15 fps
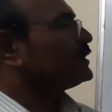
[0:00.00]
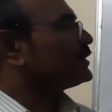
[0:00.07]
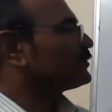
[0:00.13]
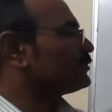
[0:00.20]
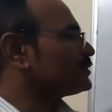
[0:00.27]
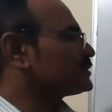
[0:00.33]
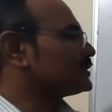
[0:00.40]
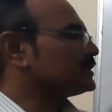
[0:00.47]
the
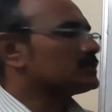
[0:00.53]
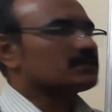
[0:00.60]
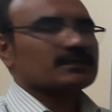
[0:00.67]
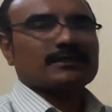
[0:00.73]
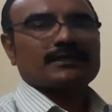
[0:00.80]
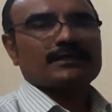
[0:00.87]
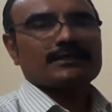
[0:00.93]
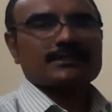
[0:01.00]

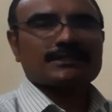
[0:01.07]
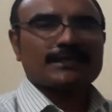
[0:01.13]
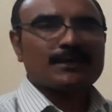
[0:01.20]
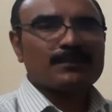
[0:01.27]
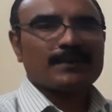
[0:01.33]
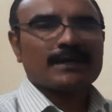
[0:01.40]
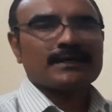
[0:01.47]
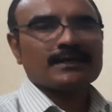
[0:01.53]
questions in the
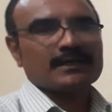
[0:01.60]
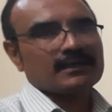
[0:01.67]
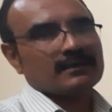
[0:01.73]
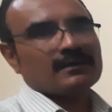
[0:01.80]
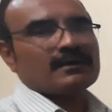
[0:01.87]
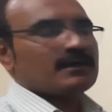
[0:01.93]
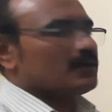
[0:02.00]
same pattern.